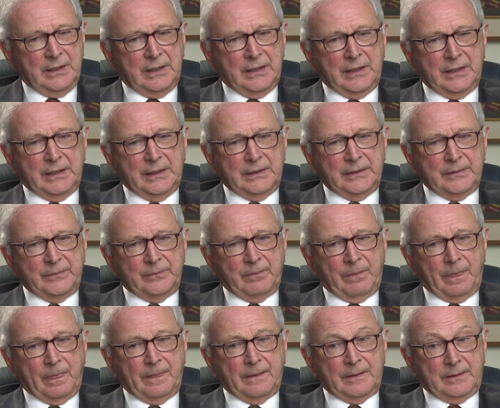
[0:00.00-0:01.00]

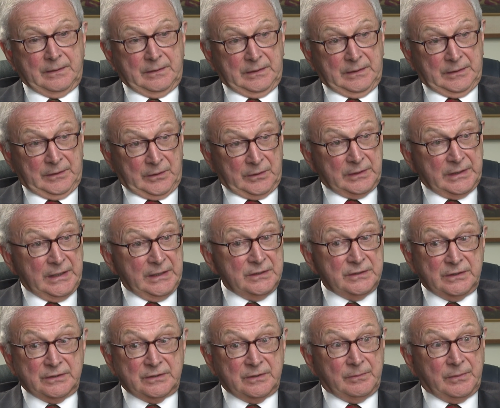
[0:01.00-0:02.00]
In our
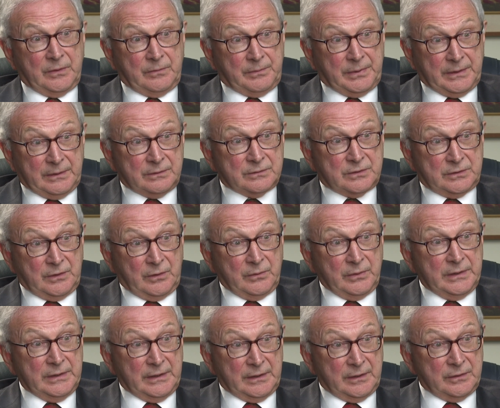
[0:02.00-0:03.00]
case, it's about parents
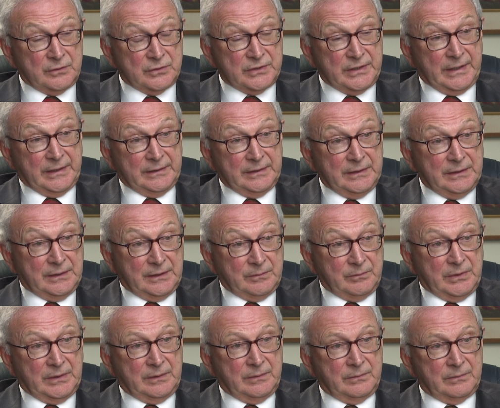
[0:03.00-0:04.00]
knowing and understanding and
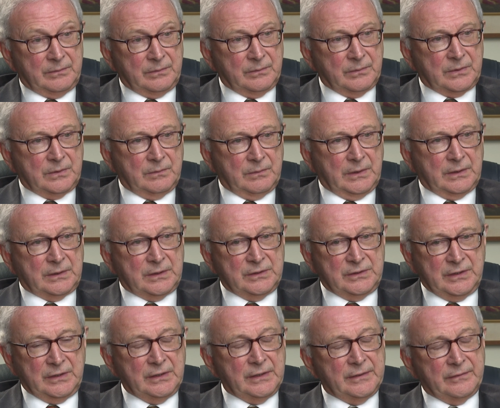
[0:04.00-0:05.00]
being
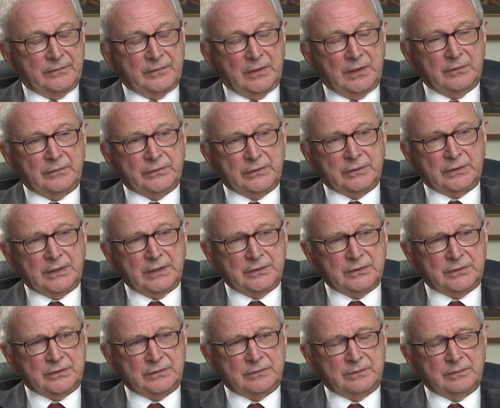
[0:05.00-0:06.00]
continually involved with their
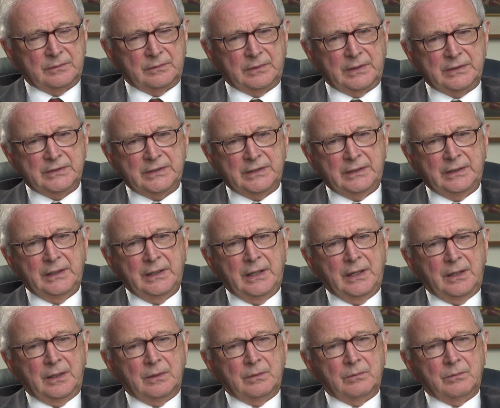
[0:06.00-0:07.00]
kids' raising.
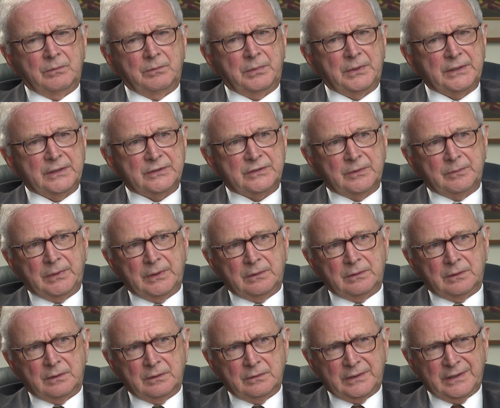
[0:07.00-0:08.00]
But it's
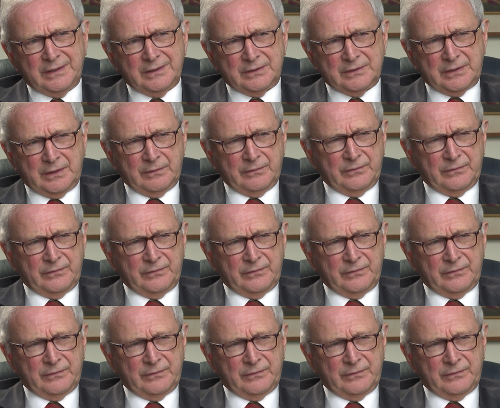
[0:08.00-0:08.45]
about, okay, is our